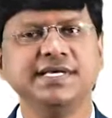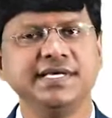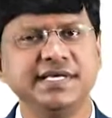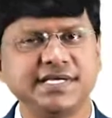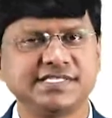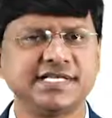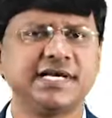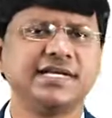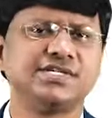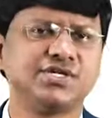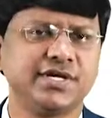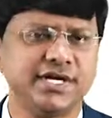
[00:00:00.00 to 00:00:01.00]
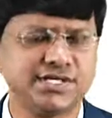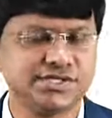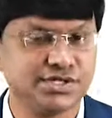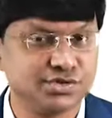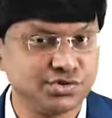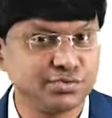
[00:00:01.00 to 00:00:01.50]
ESR is
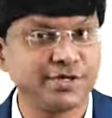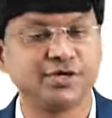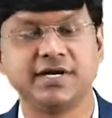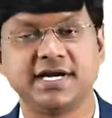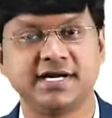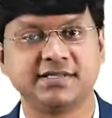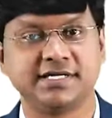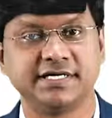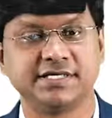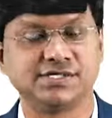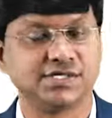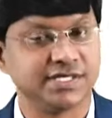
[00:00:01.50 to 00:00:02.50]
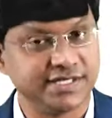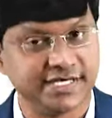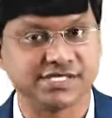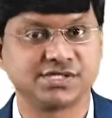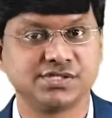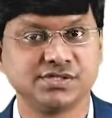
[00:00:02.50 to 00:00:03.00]
raised in rheumatoid arthritis,
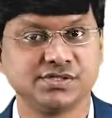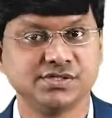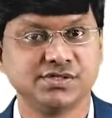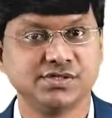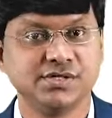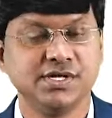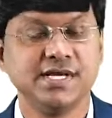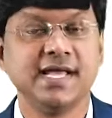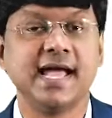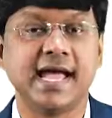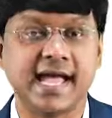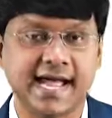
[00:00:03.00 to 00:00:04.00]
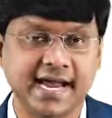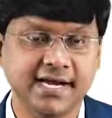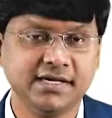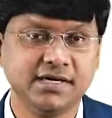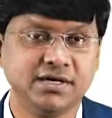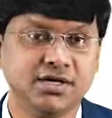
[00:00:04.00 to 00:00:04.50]
yes,
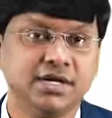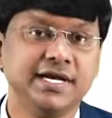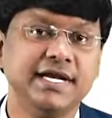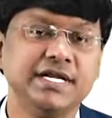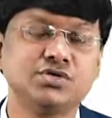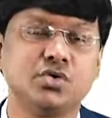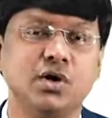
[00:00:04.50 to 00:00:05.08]
and it is